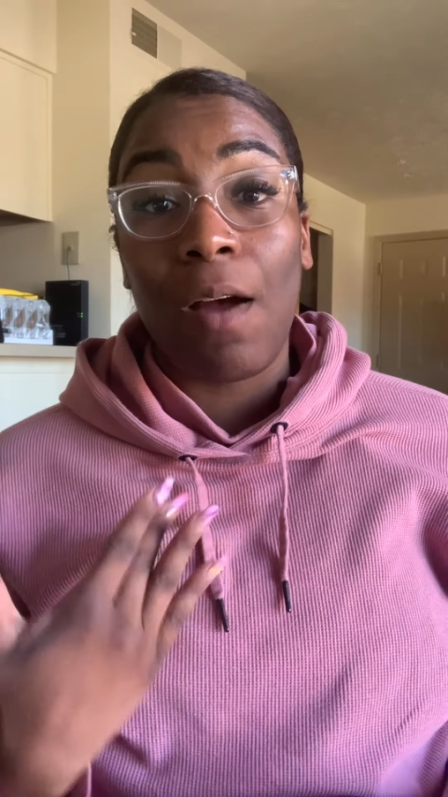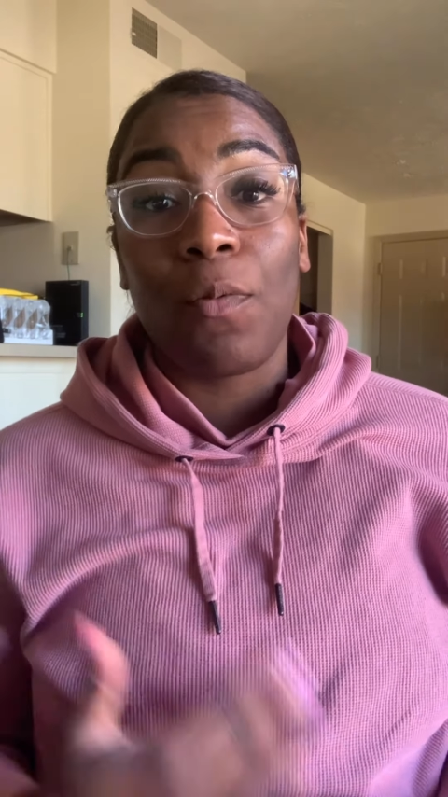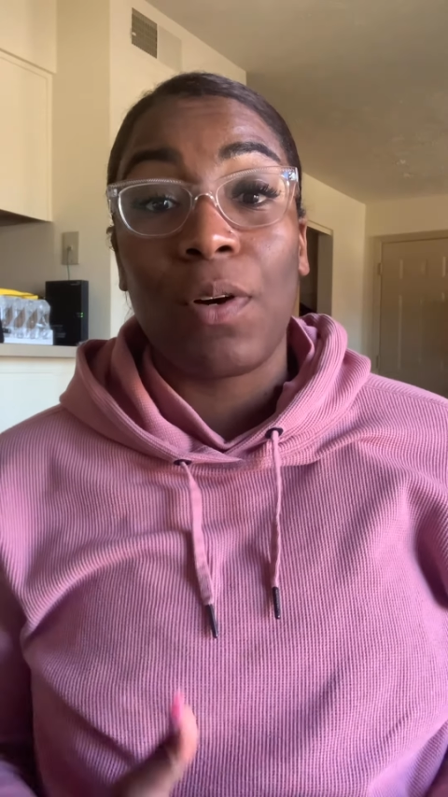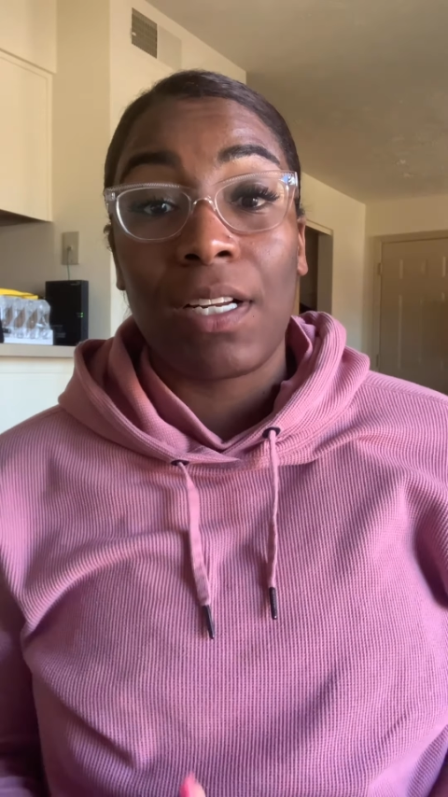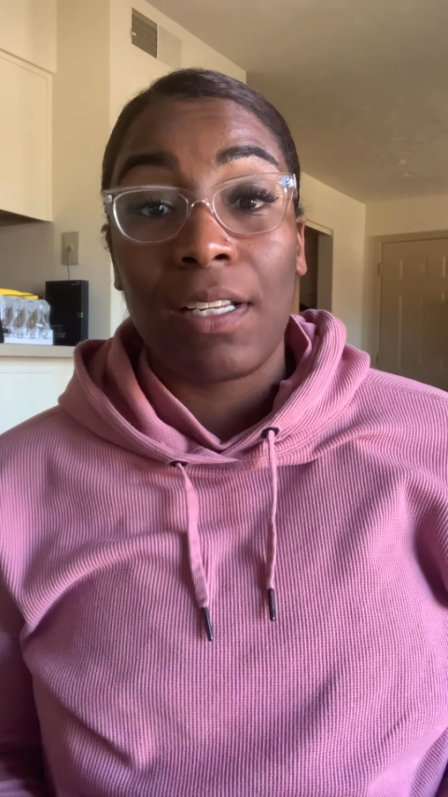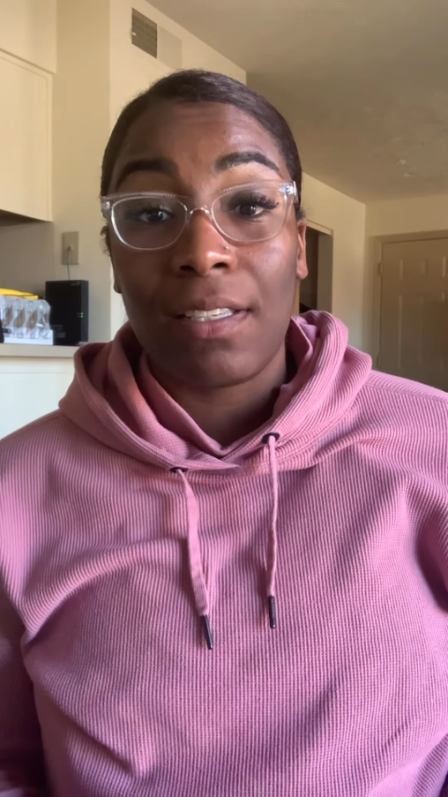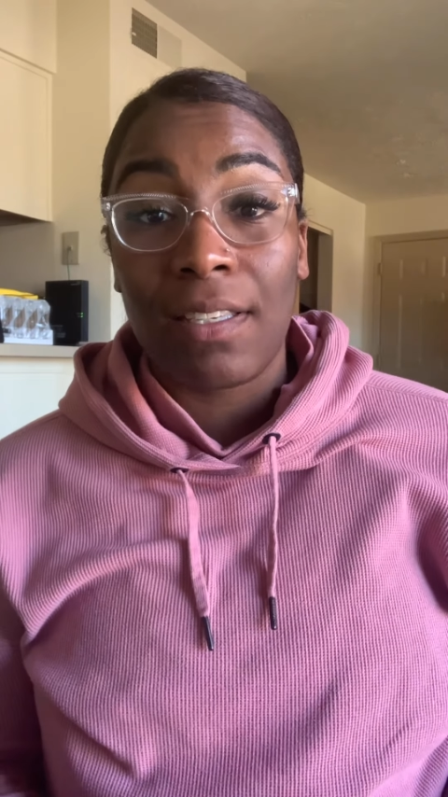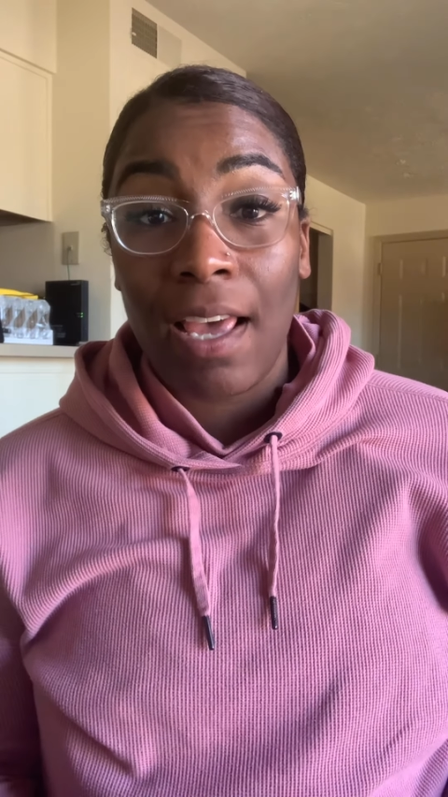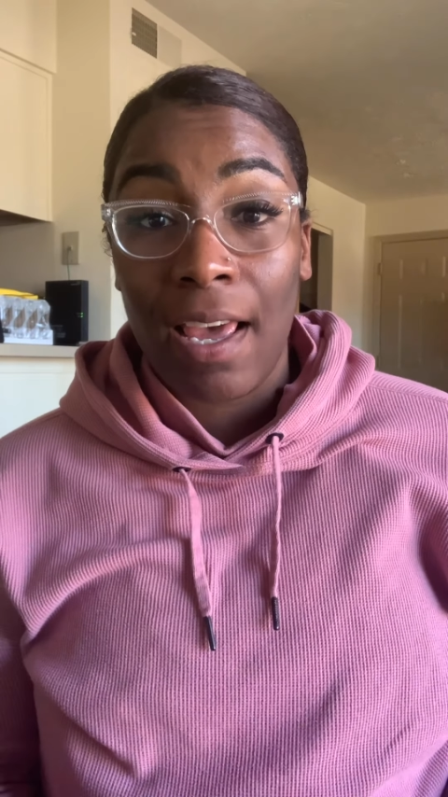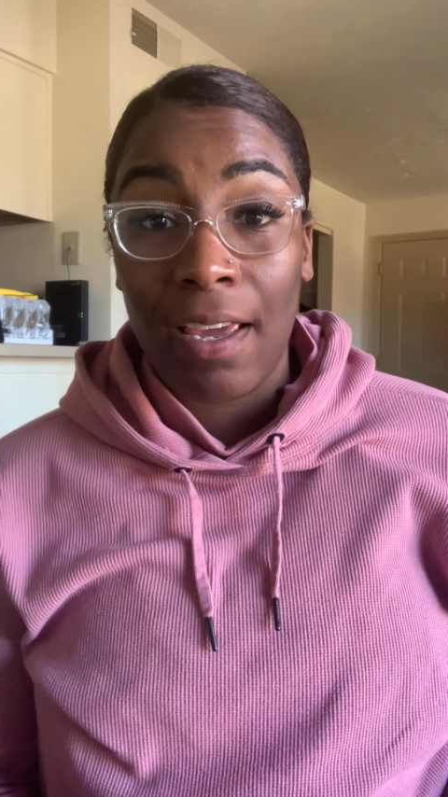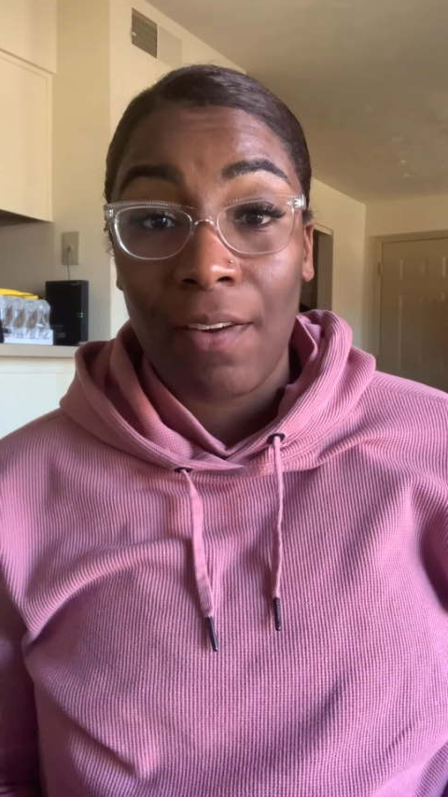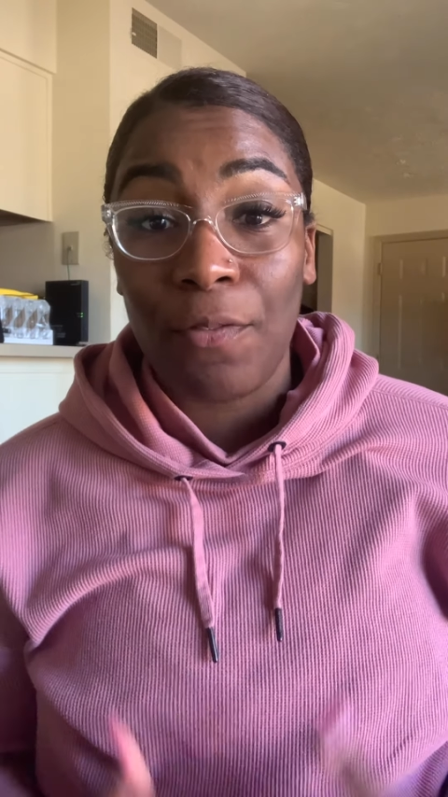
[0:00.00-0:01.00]
I want to
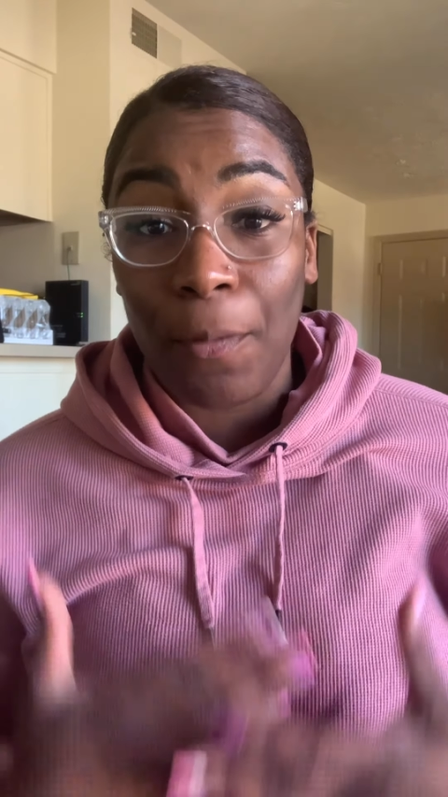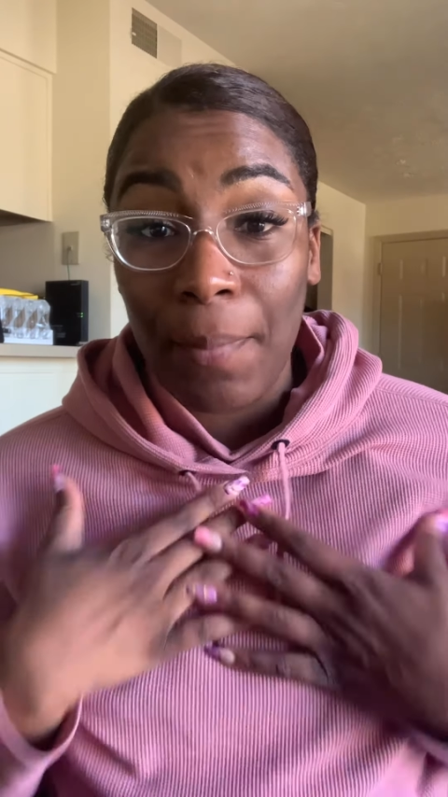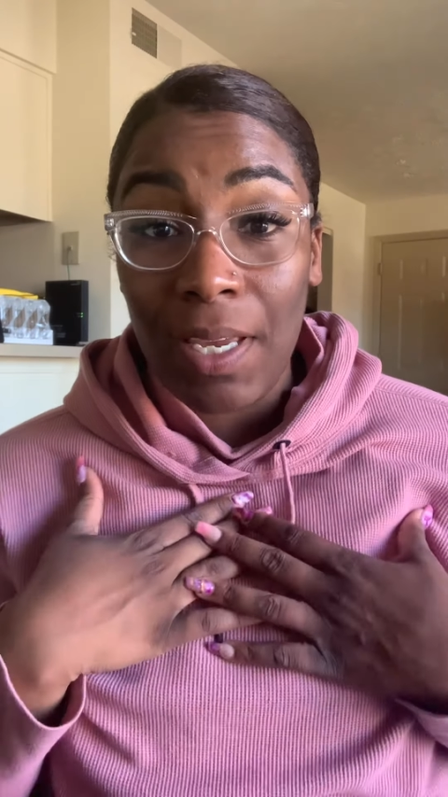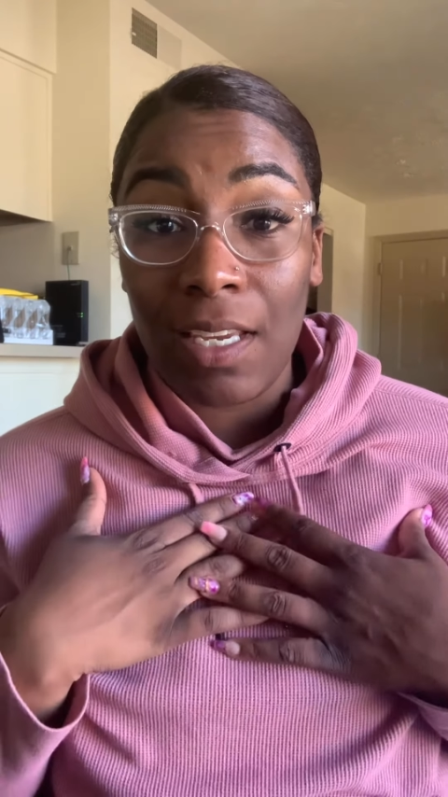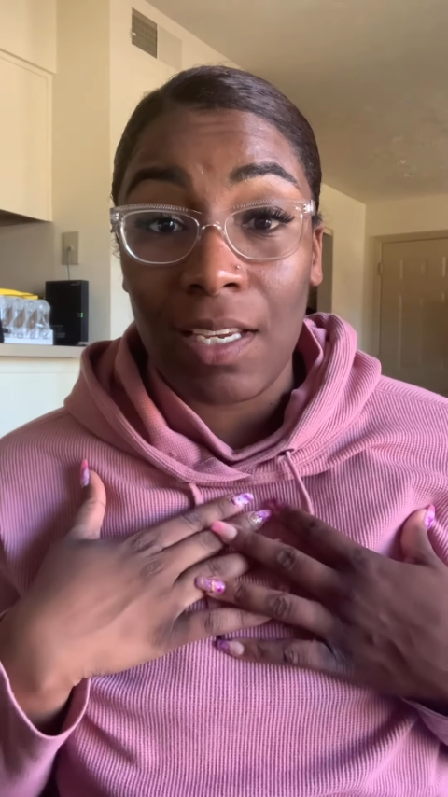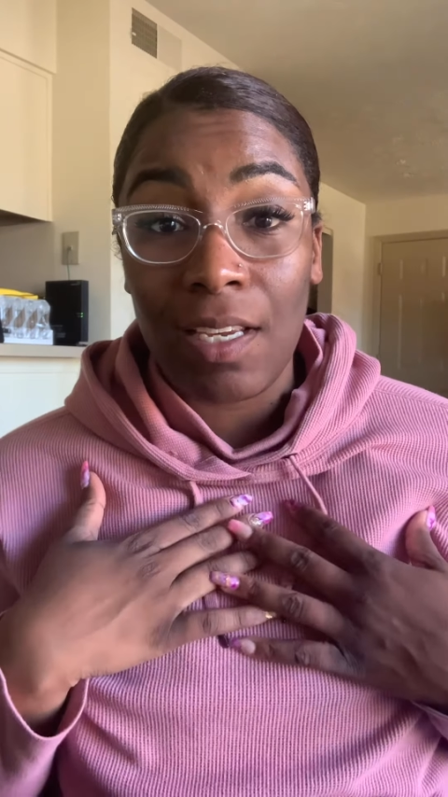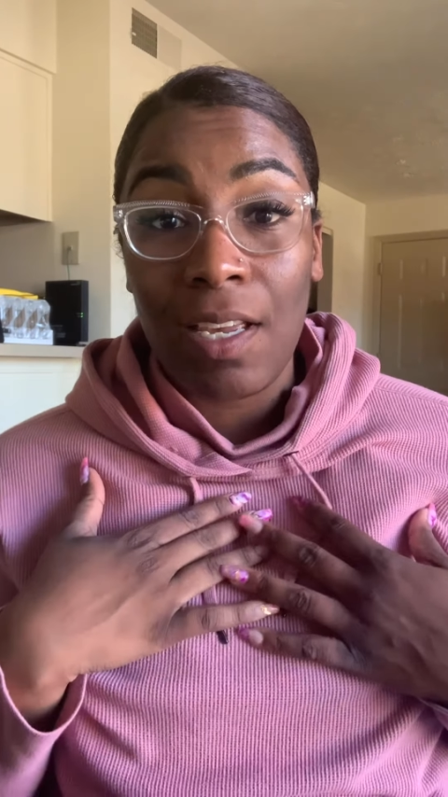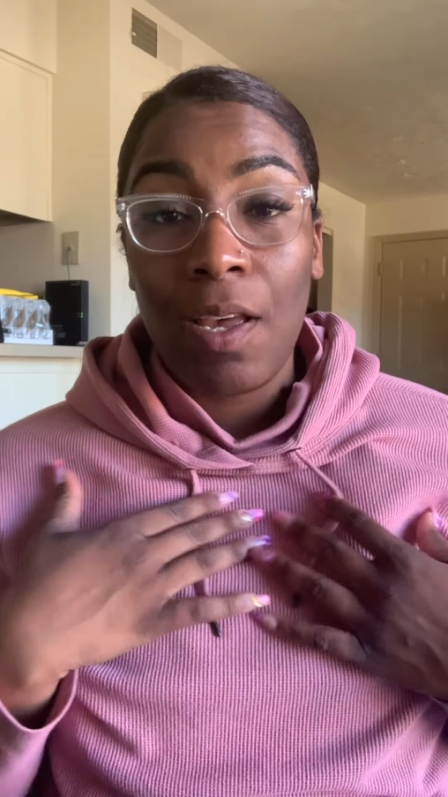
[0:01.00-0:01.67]
say, for me